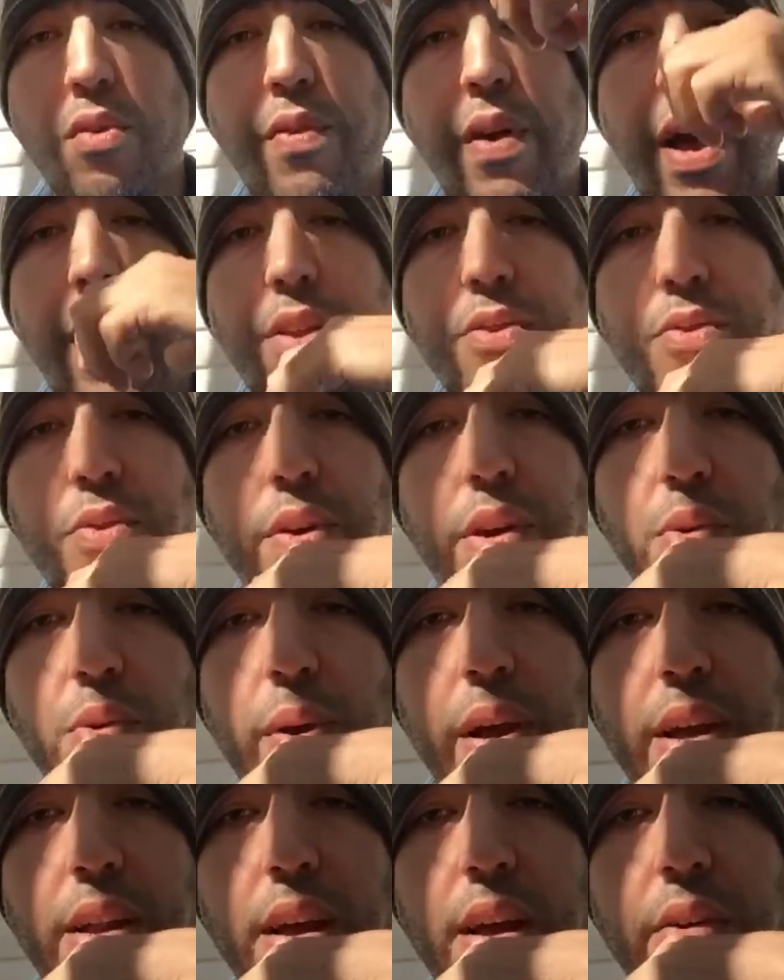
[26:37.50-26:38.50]
factory he
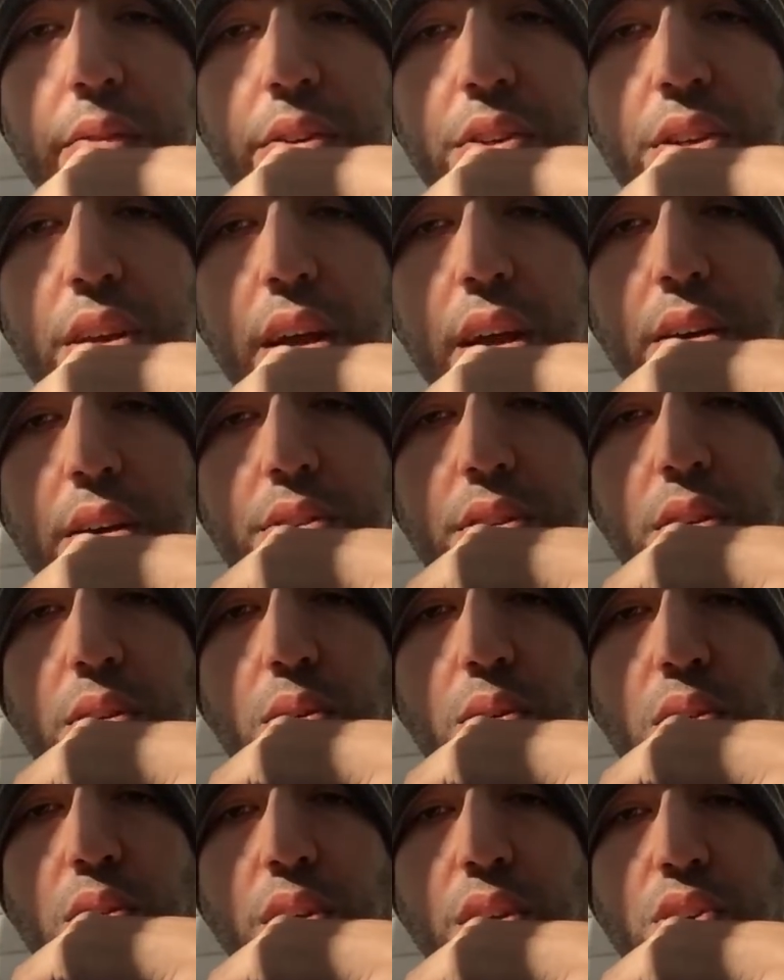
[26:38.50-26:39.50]
ran out of his house that
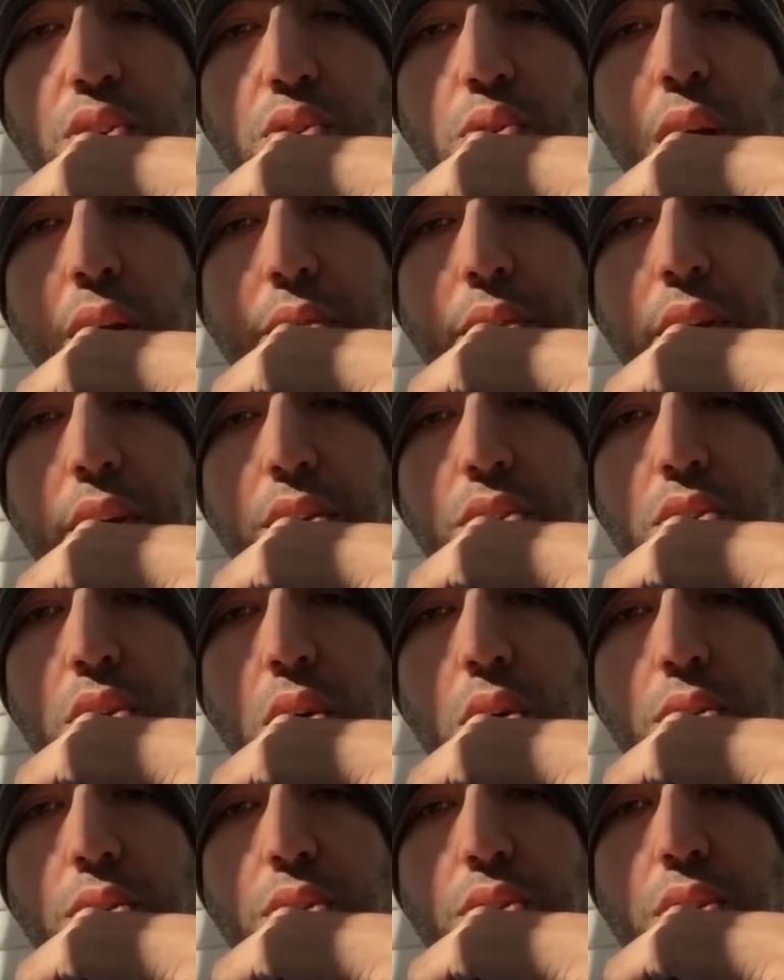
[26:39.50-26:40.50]
all these trafficking
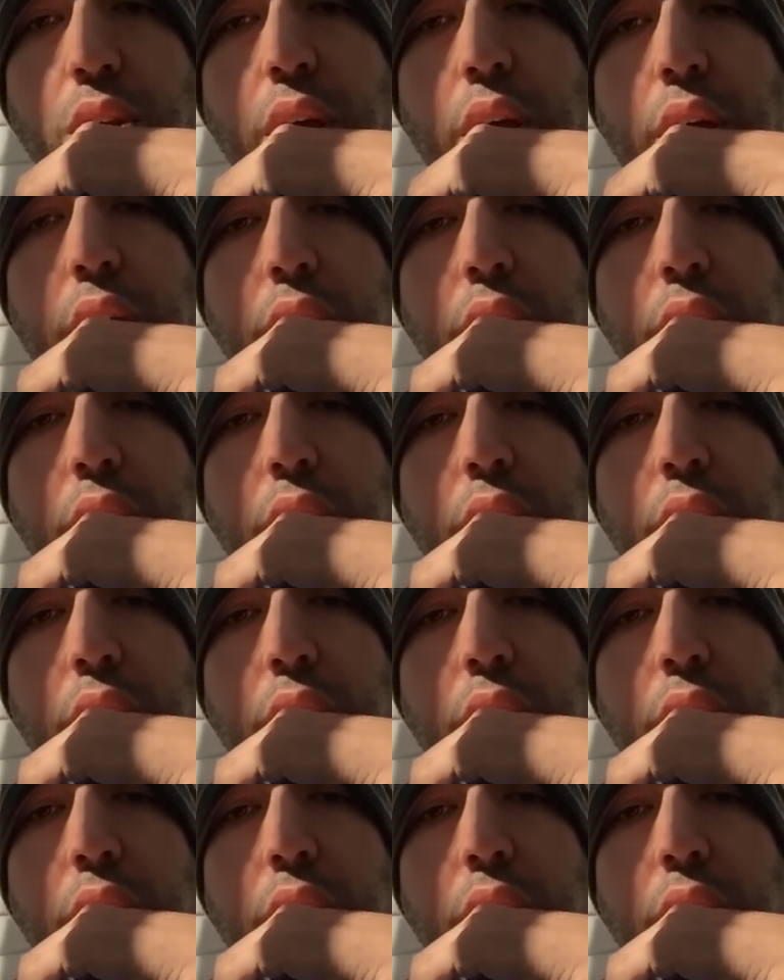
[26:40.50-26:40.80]
charges